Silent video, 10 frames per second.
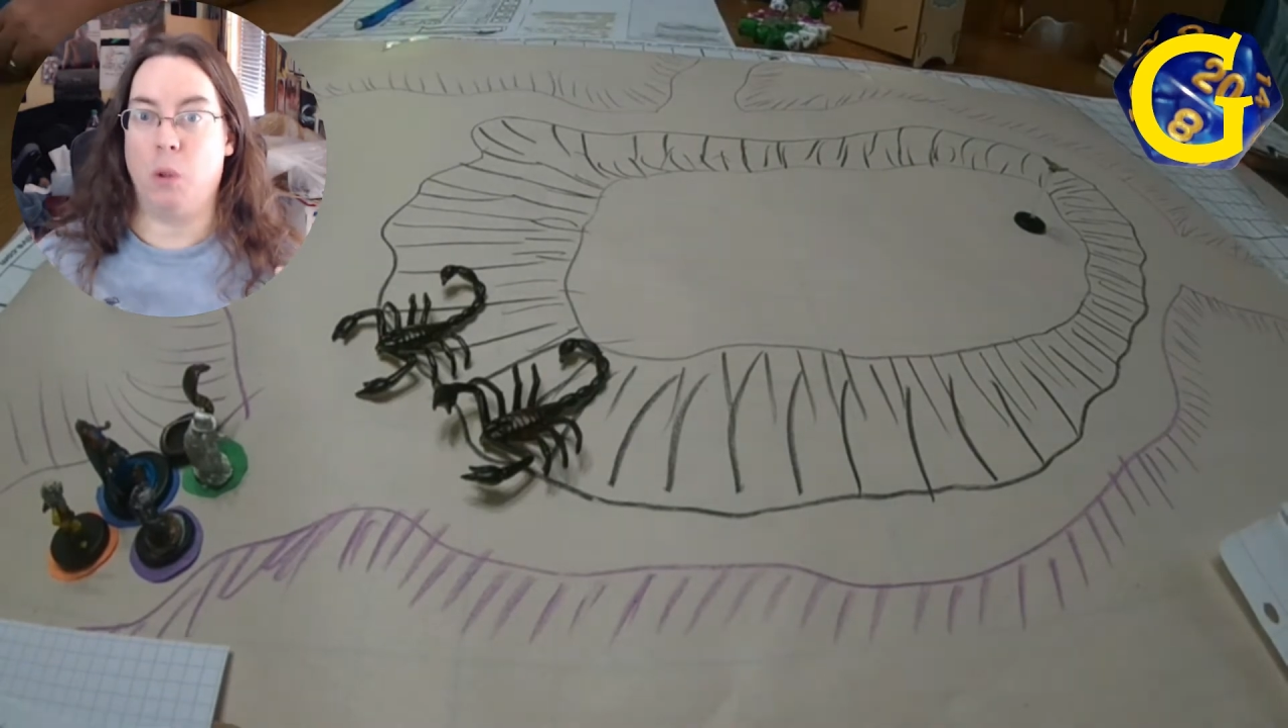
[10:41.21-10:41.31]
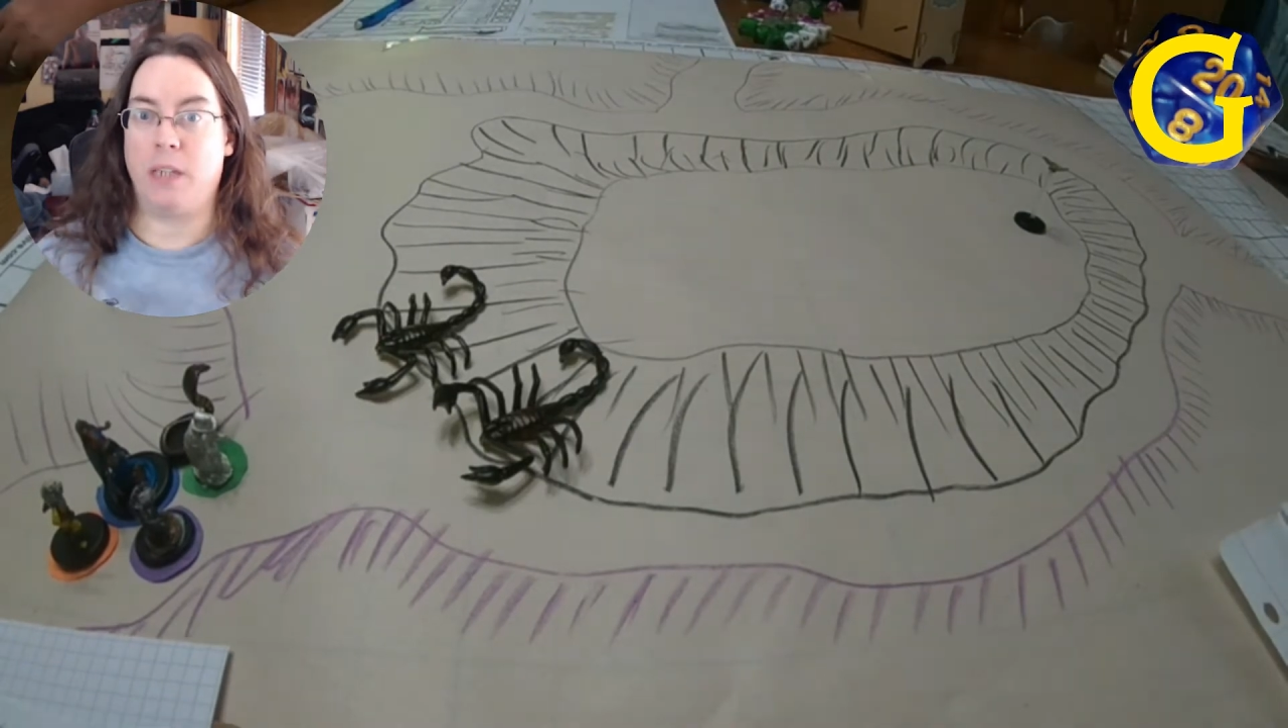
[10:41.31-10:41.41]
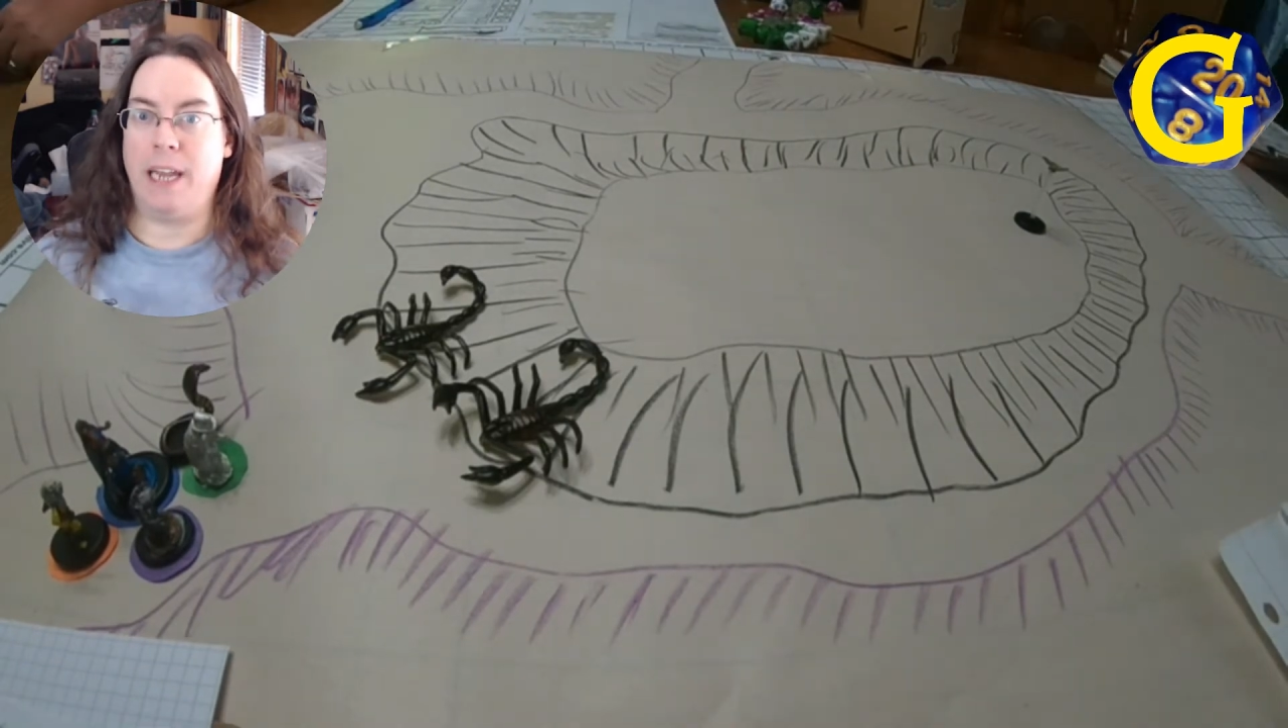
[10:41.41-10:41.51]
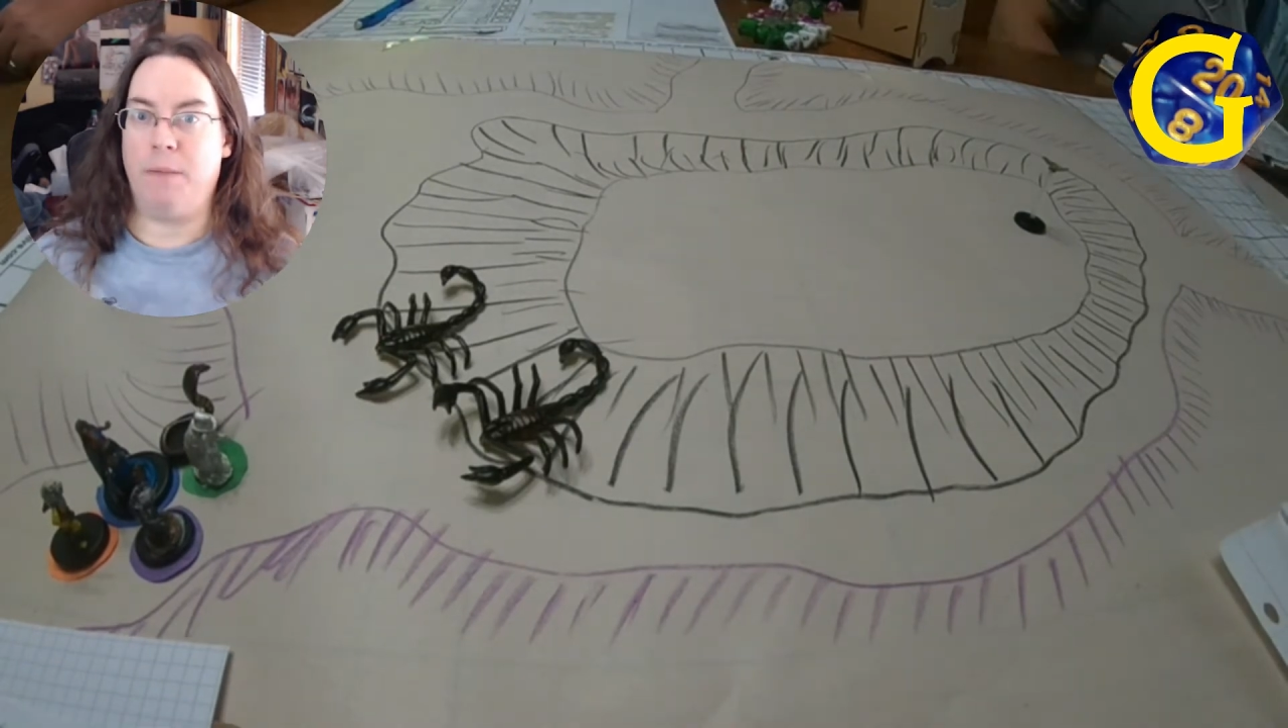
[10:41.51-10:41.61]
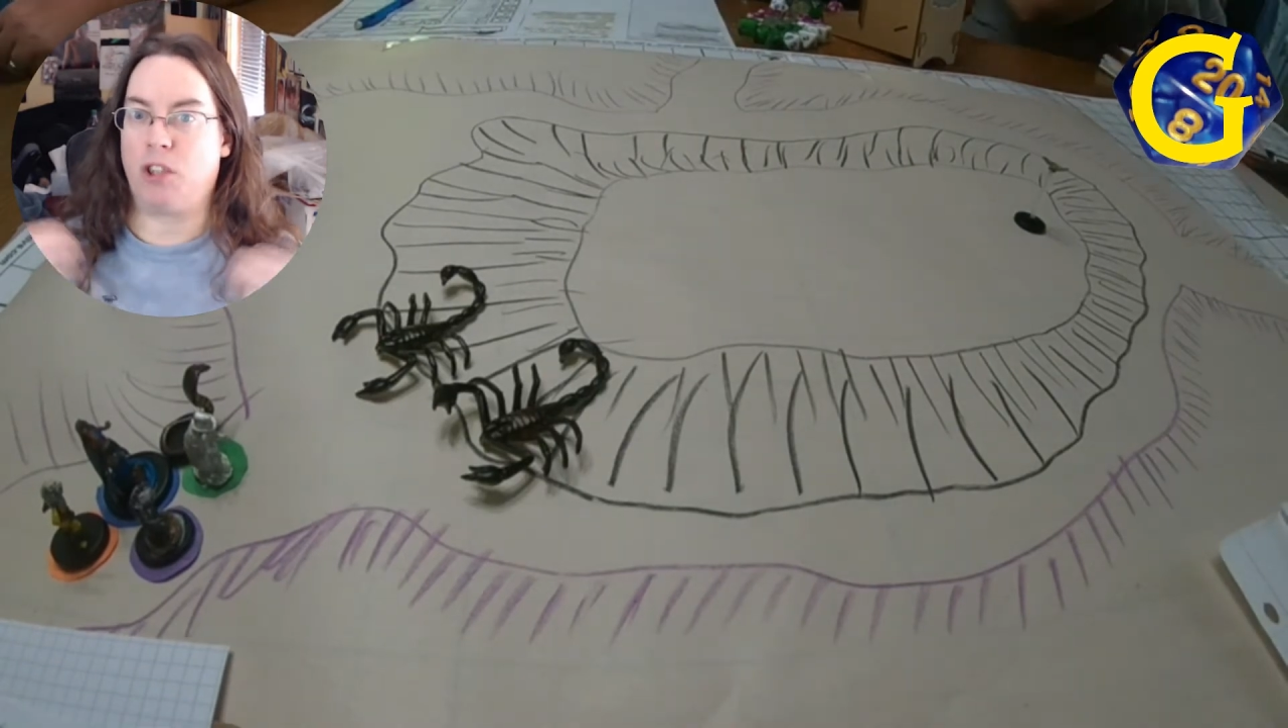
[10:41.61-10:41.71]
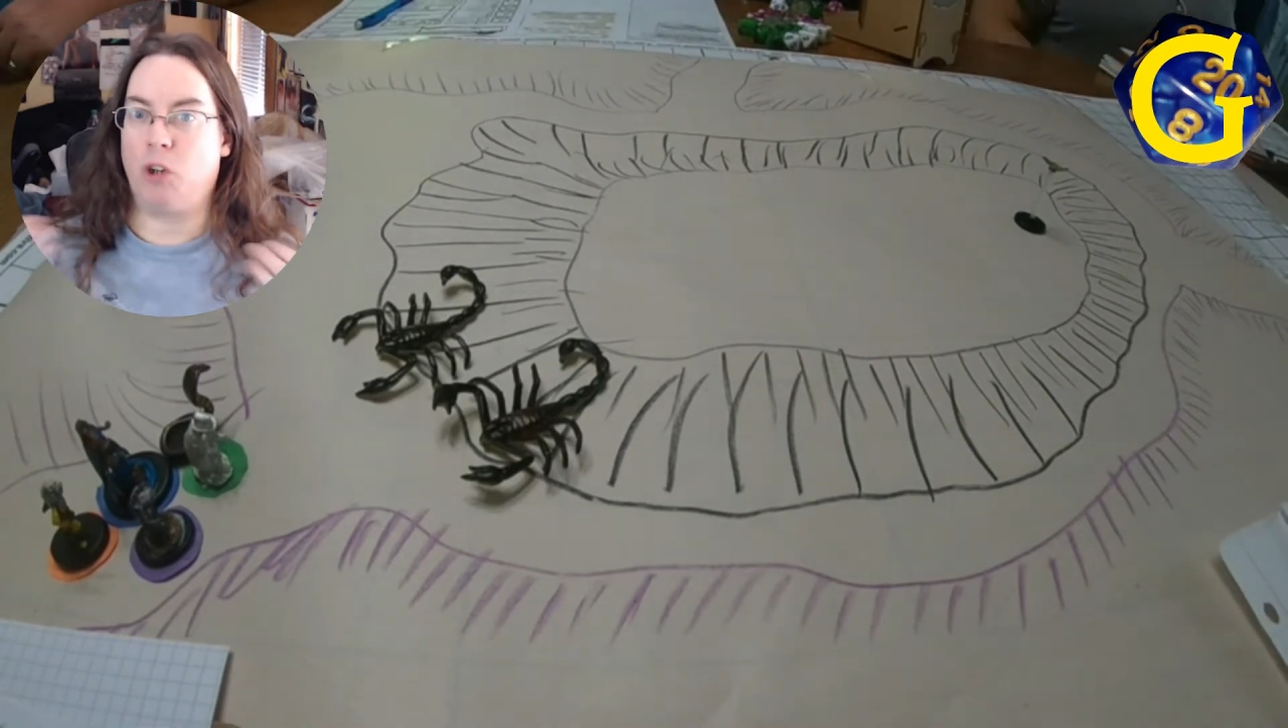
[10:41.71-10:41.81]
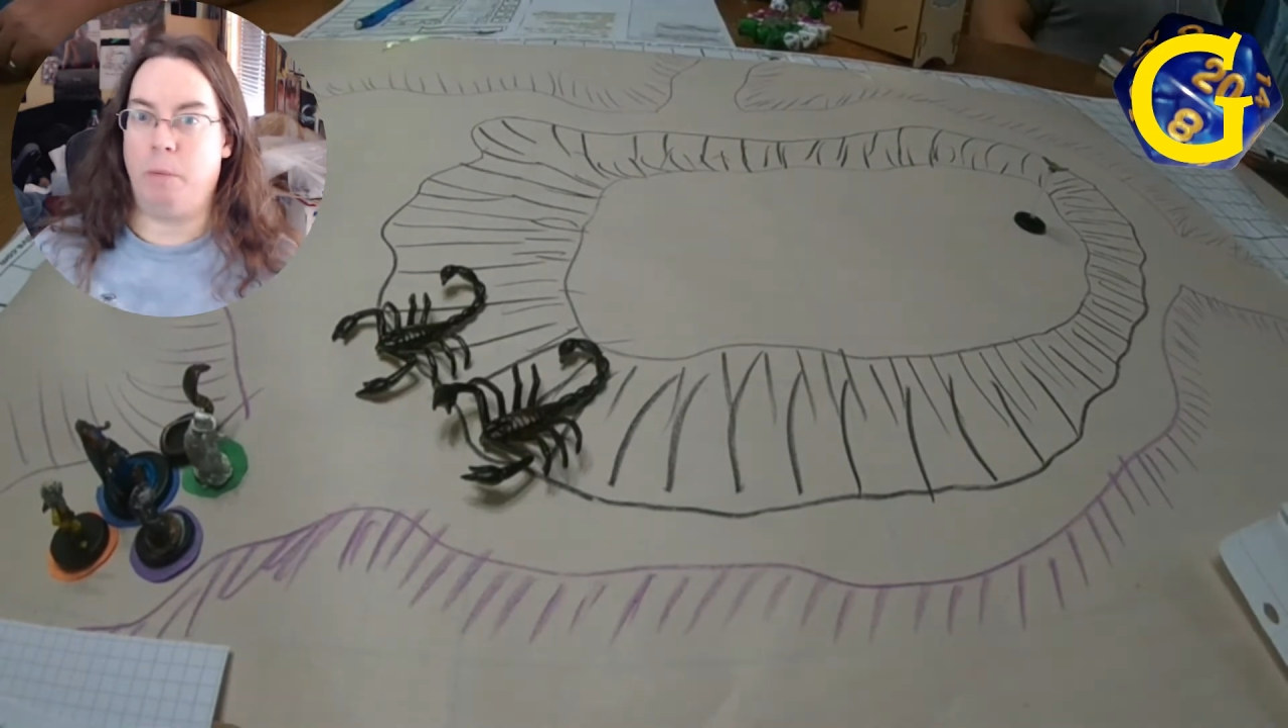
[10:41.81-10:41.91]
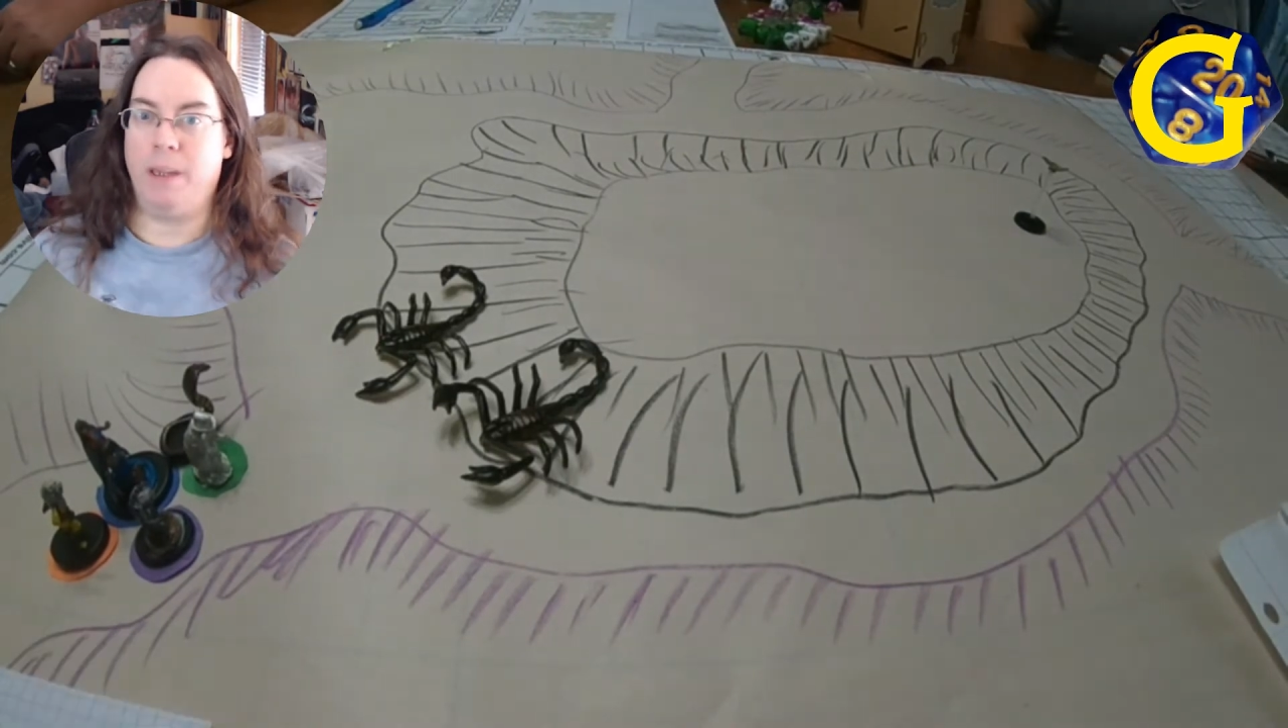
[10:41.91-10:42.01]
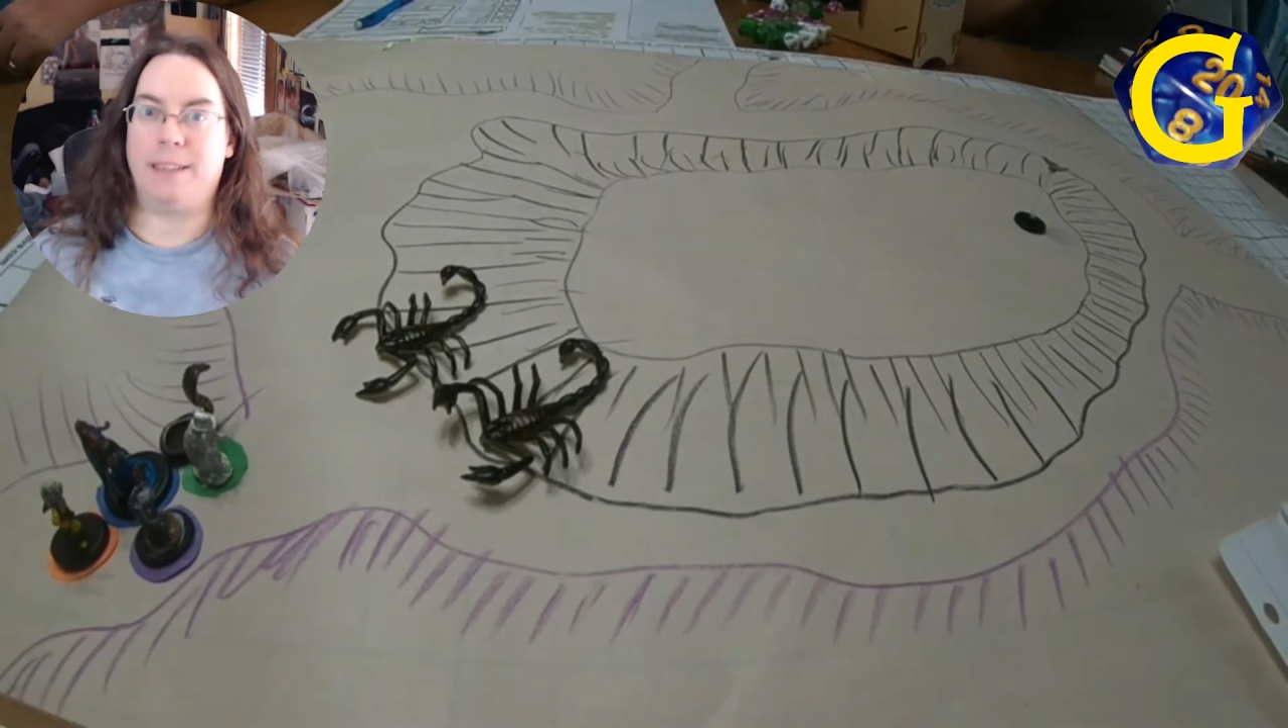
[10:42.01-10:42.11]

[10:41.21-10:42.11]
I gave the scorpions